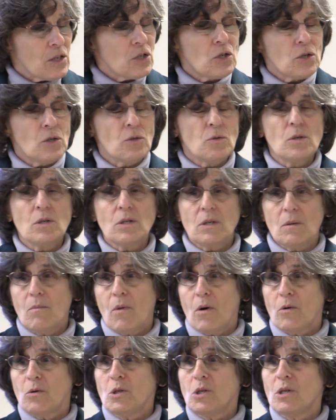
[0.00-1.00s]
the students'
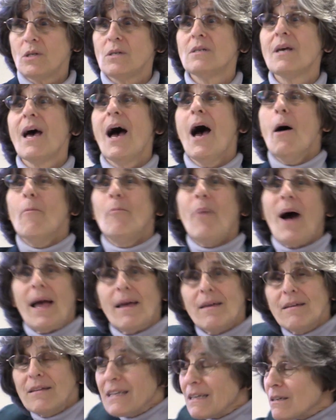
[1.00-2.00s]
emotions
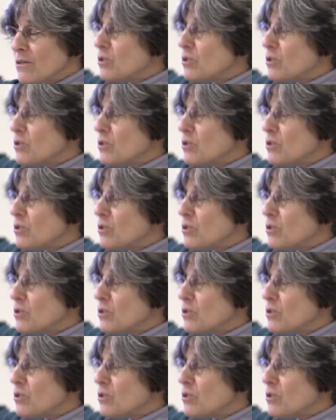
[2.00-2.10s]
by